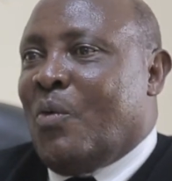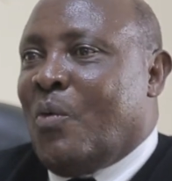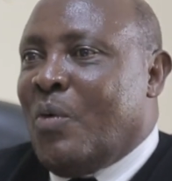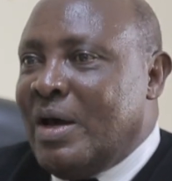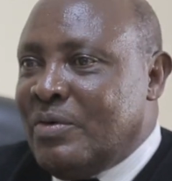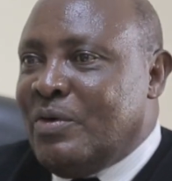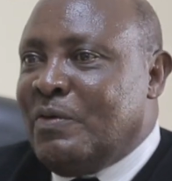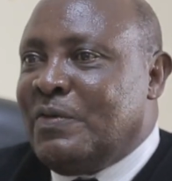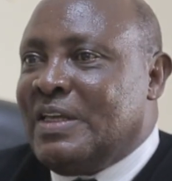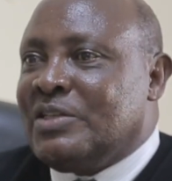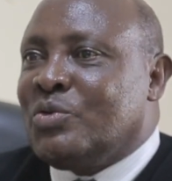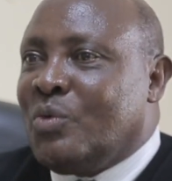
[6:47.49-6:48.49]
One
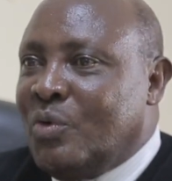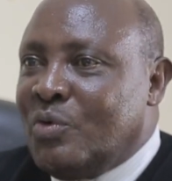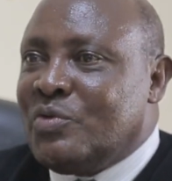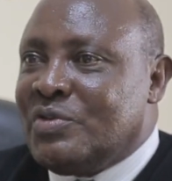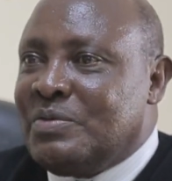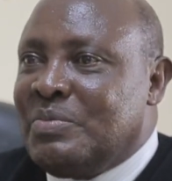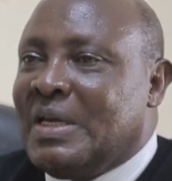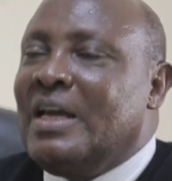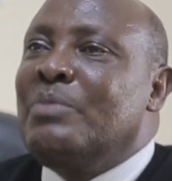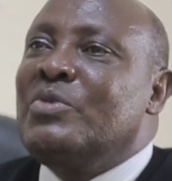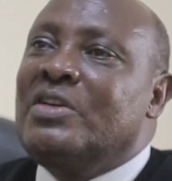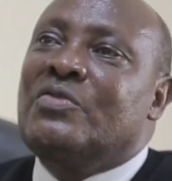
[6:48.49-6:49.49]
of the schools
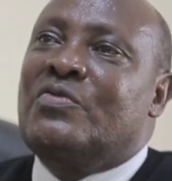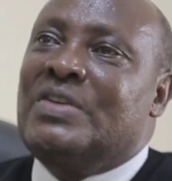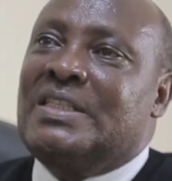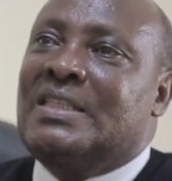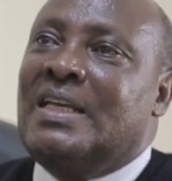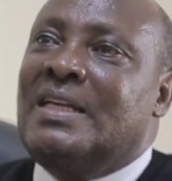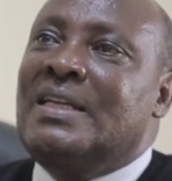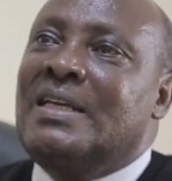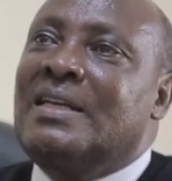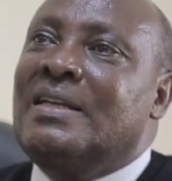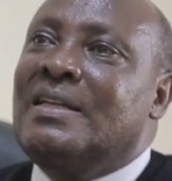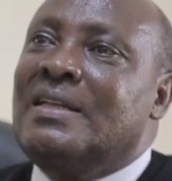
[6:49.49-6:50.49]
became interested
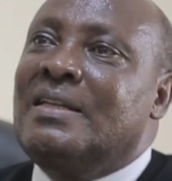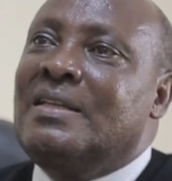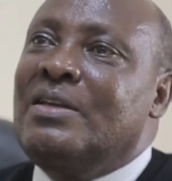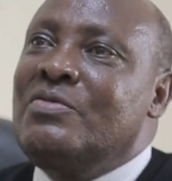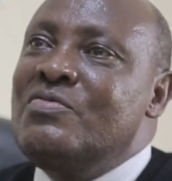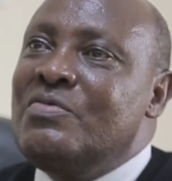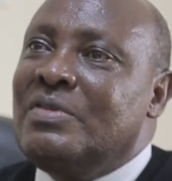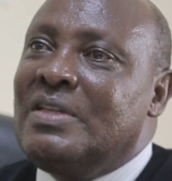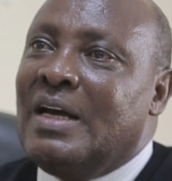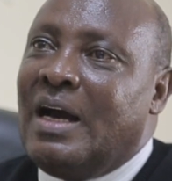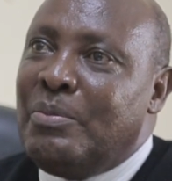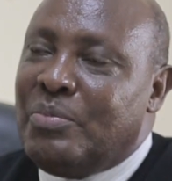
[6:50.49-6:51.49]
in
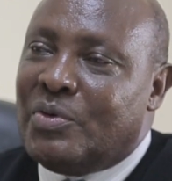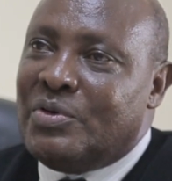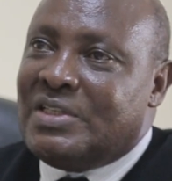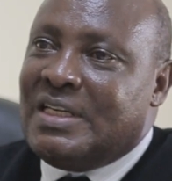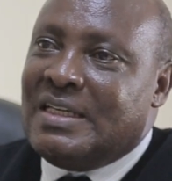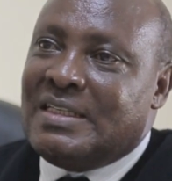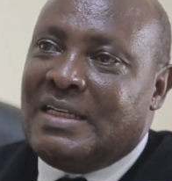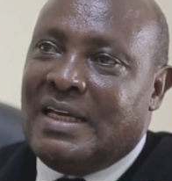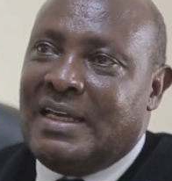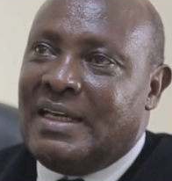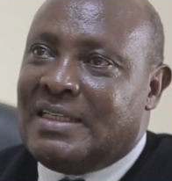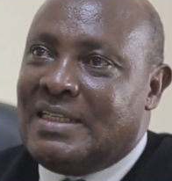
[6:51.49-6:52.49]
the approaches
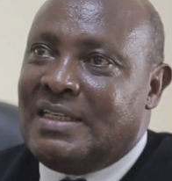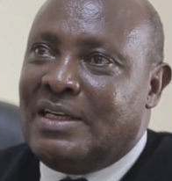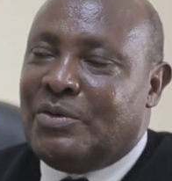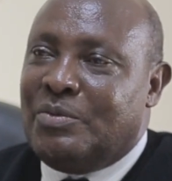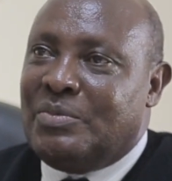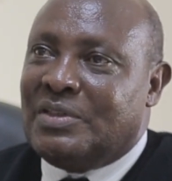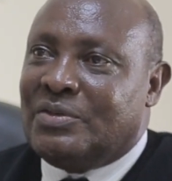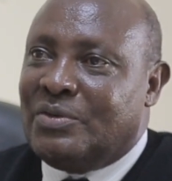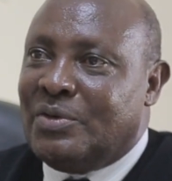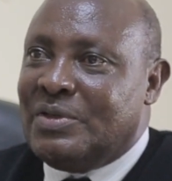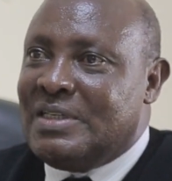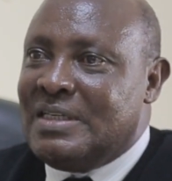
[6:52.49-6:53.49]
in ATL
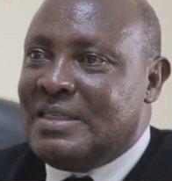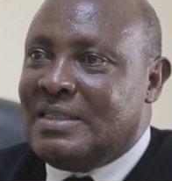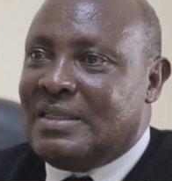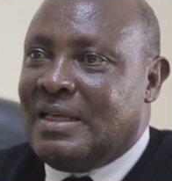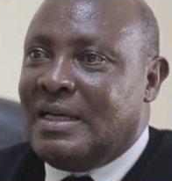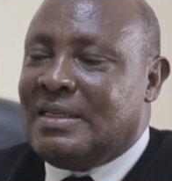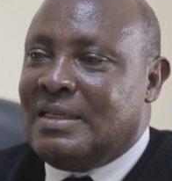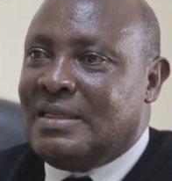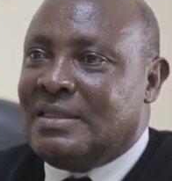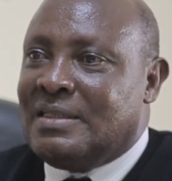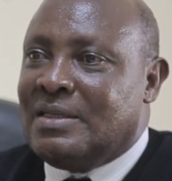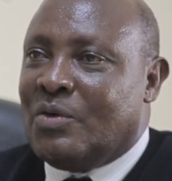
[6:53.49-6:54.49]
methodologies, that
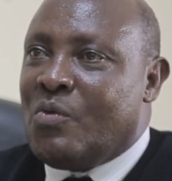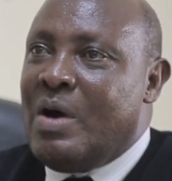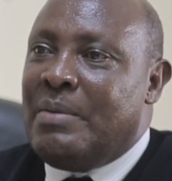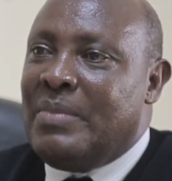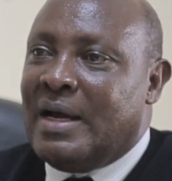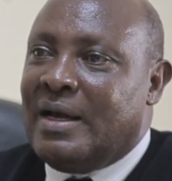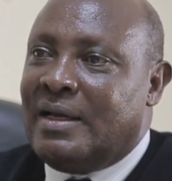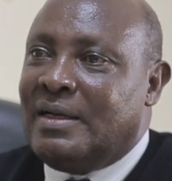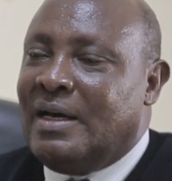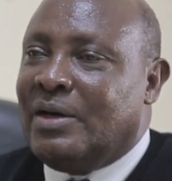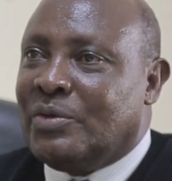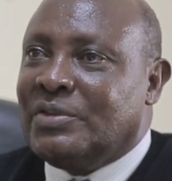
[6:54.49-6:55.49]
is
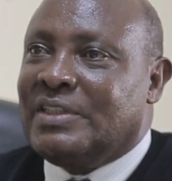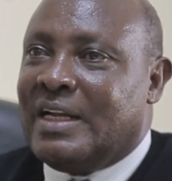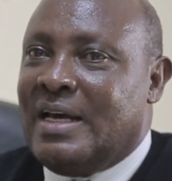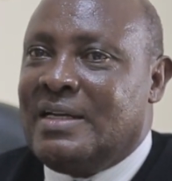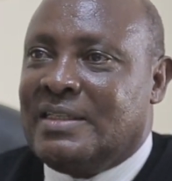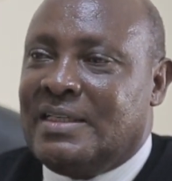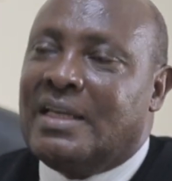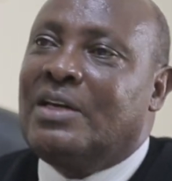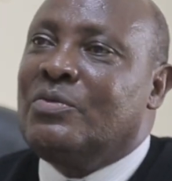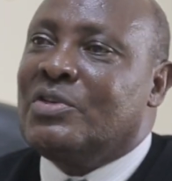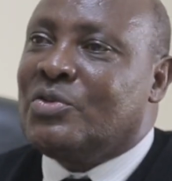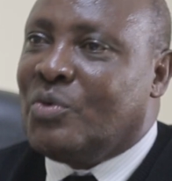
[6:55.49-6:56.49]
Rwamagana Rutherland
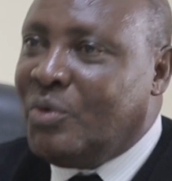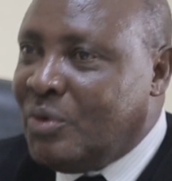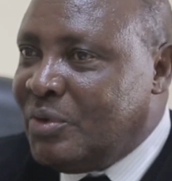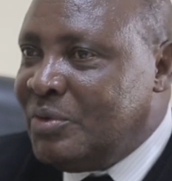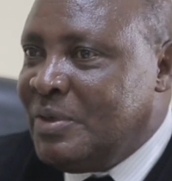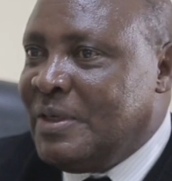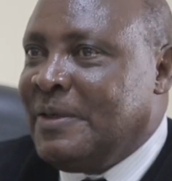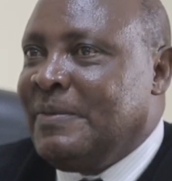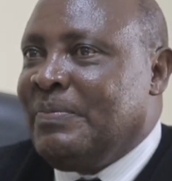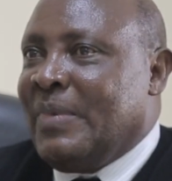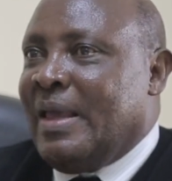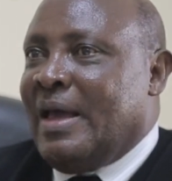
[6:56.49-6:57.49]
Secondary School,
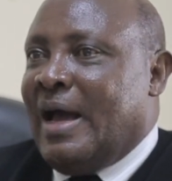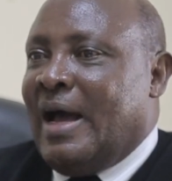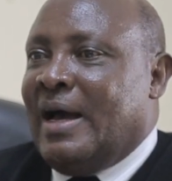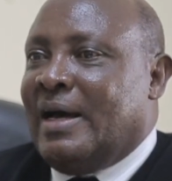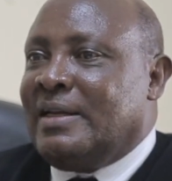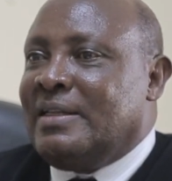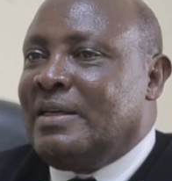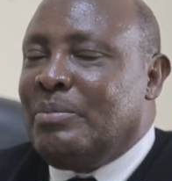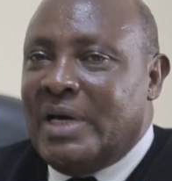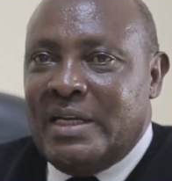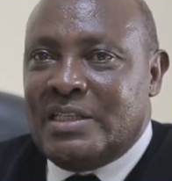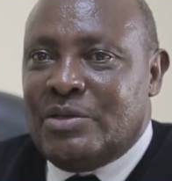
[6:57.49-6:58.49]
and the
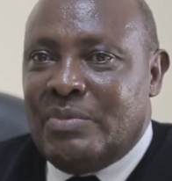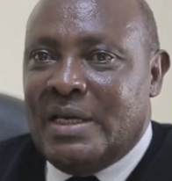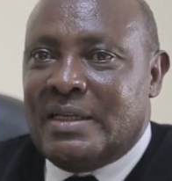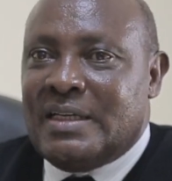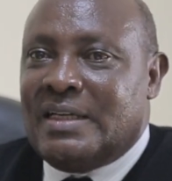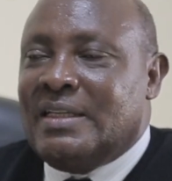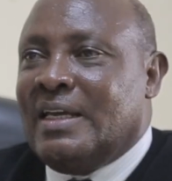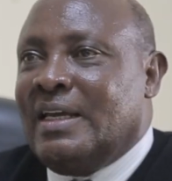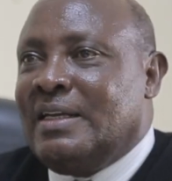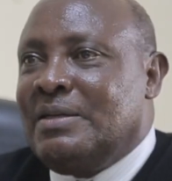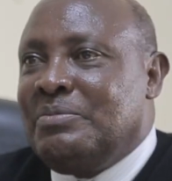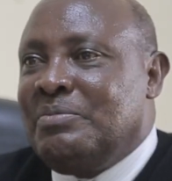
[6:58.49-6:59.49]
management and the
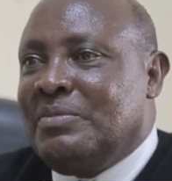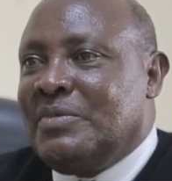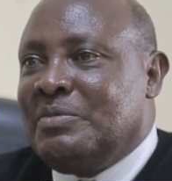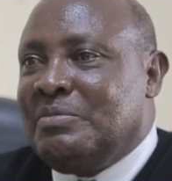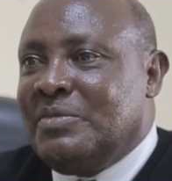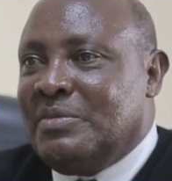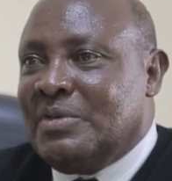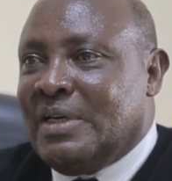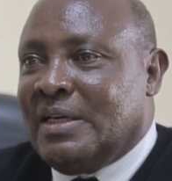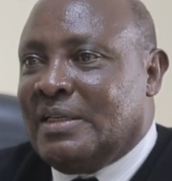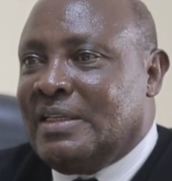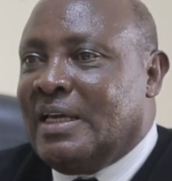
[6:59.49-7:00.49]

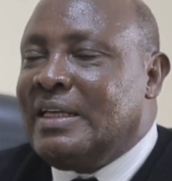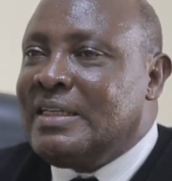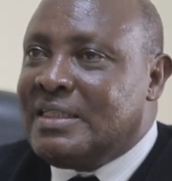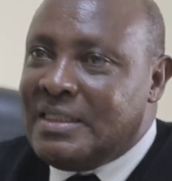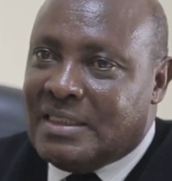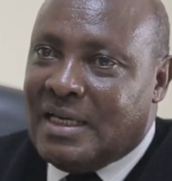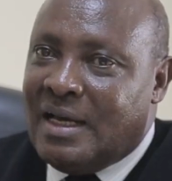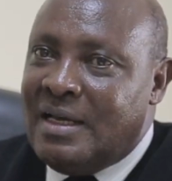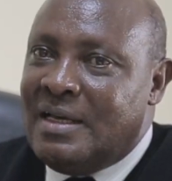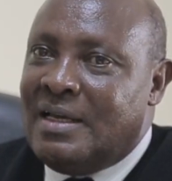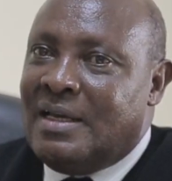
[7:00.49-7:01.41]
head teacher